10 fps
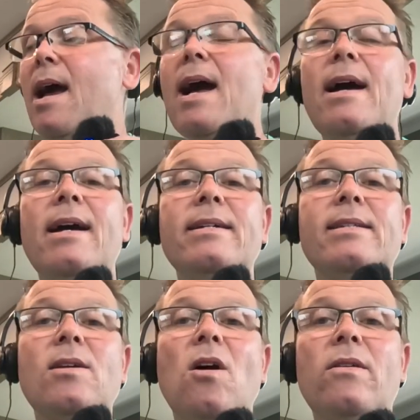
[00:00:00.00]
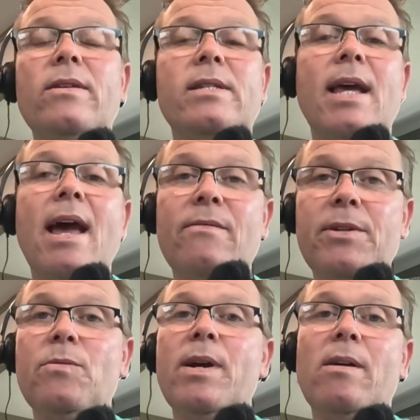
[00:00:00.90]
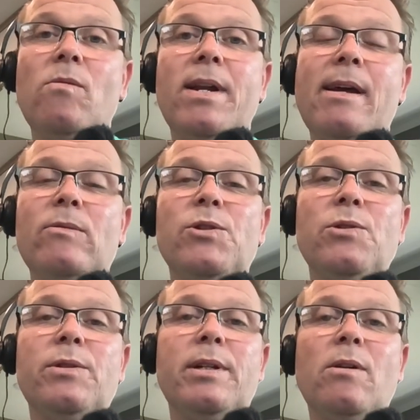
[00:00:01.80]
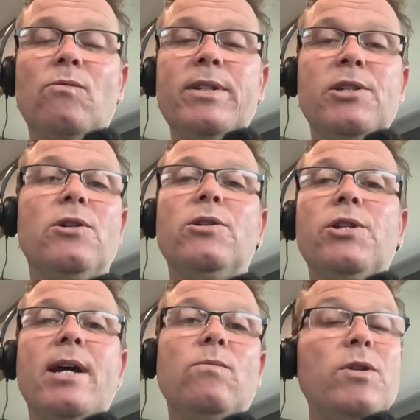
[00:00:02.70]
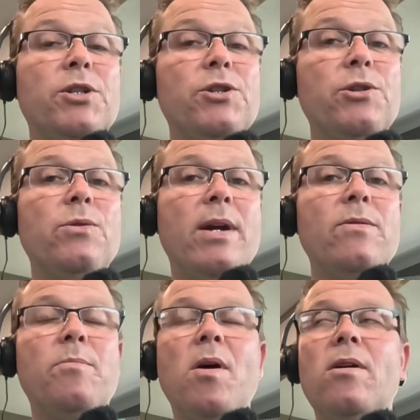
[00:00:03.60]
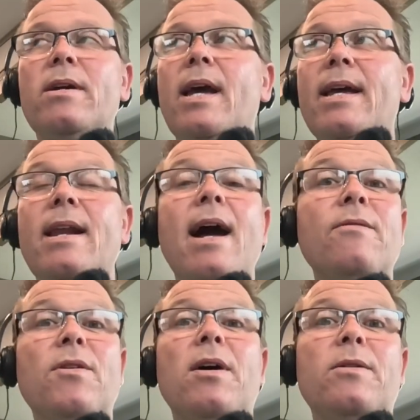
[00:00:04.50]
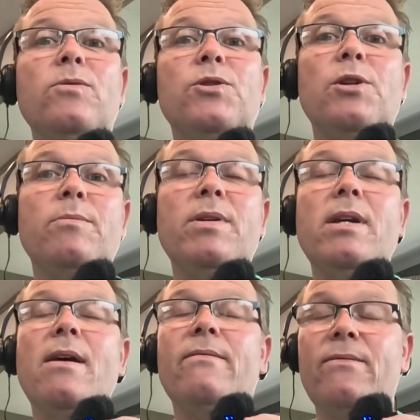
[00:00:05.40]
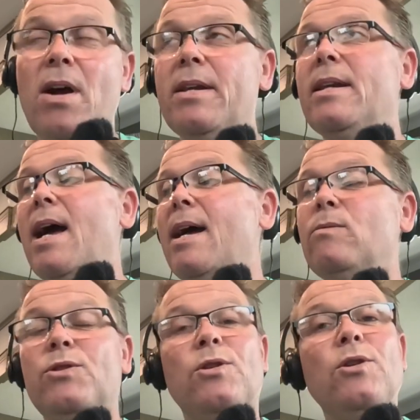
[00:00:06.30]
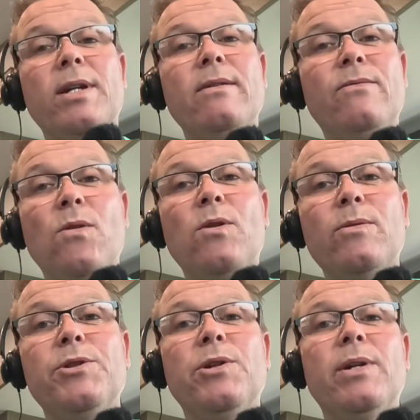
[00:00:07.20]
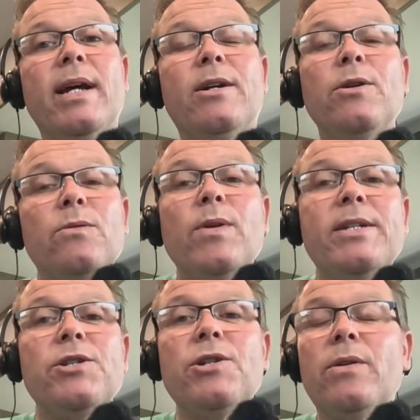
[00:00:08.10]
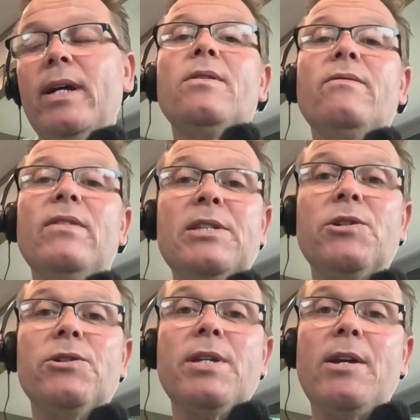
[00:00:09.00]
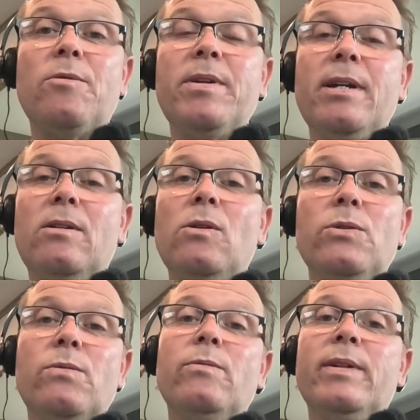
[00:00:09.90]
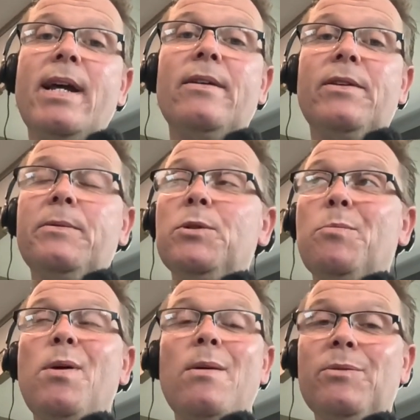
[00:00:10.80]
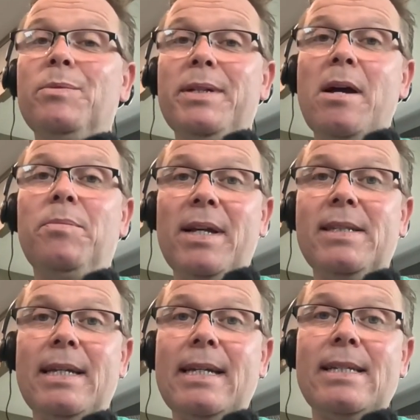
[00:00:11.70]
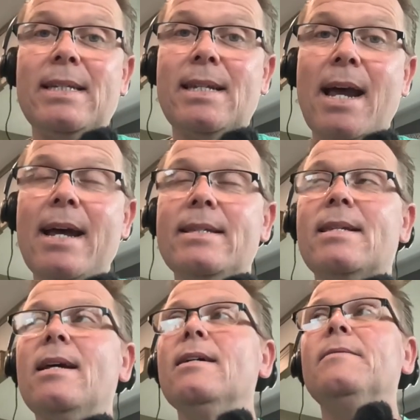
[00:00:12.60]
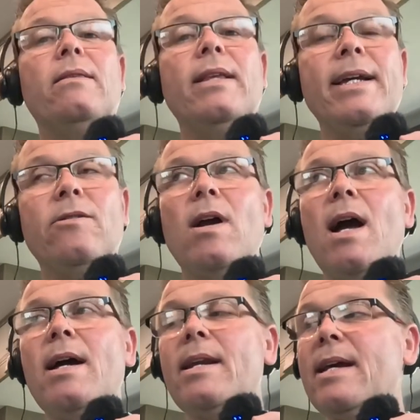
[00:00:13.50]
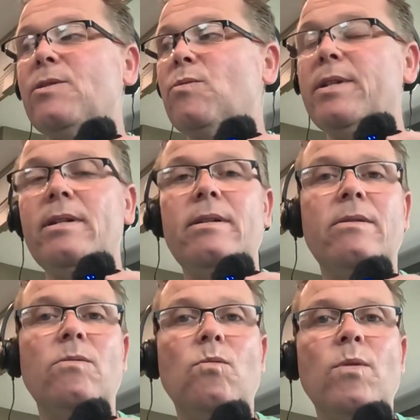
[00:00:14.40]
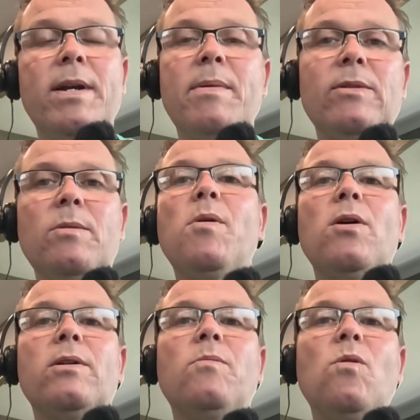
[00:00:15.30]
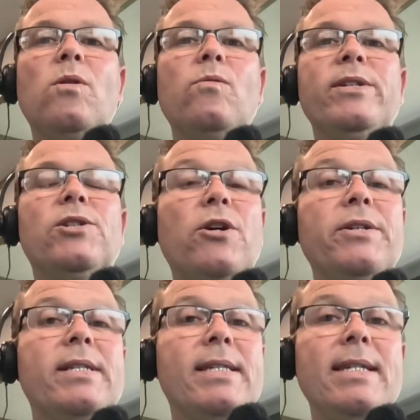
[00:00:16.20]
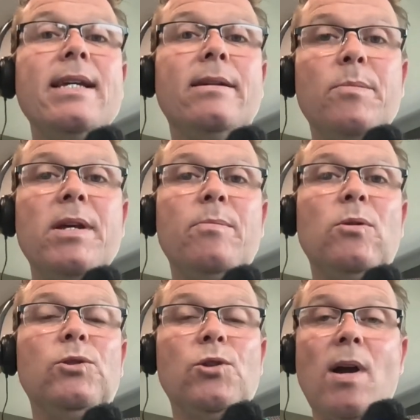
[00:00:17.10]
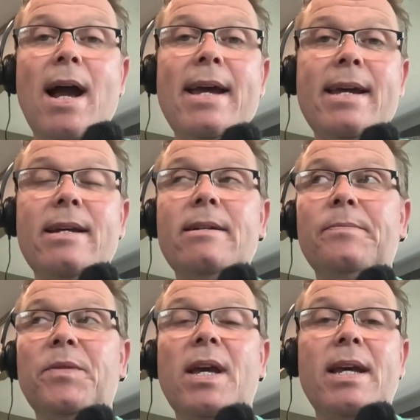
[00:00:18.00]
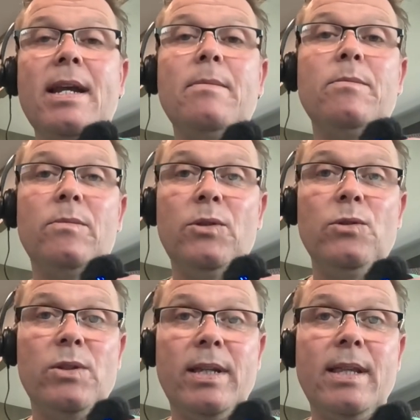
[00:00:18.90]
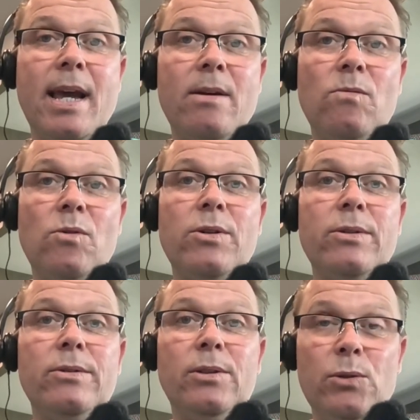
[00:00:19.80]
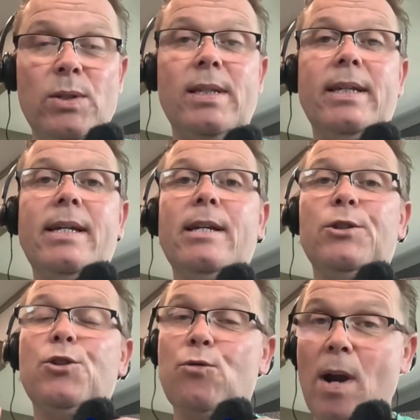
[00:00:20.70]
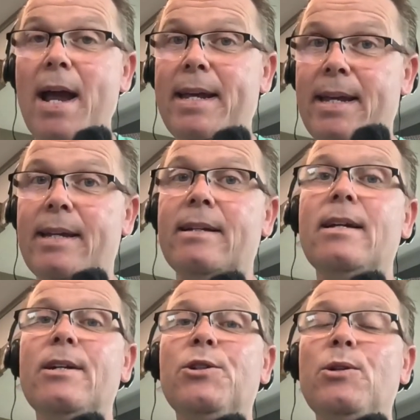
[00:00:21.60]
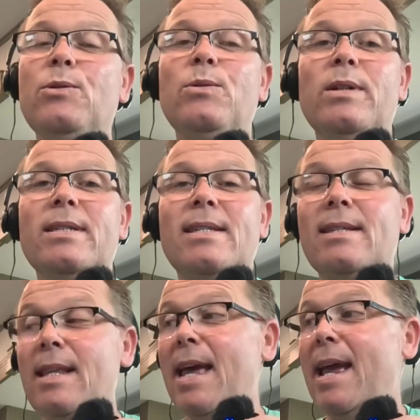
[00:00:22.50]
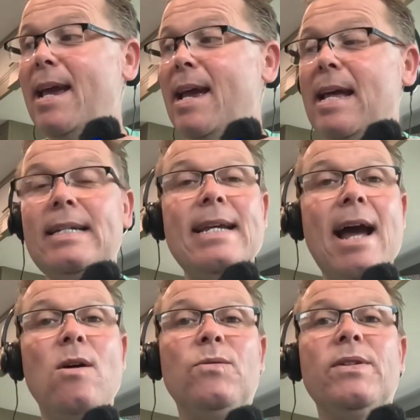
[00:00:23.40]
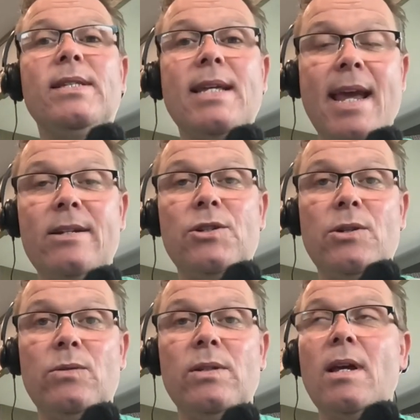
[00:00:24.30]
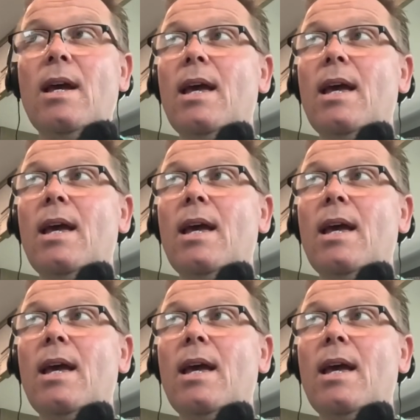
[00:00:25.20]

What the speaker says: I saw this everywhere when I was doing research on what to do in the park, and I thought it was going to be fun. I was looking forward to it. I couldn't wait to do it. The visitor center being closed when we got there was probably a blessing in disguise. Later on, as we went about the park more, we started seeing people trying, and I'm using that word loosely, trying to sleigh down the sand dunes.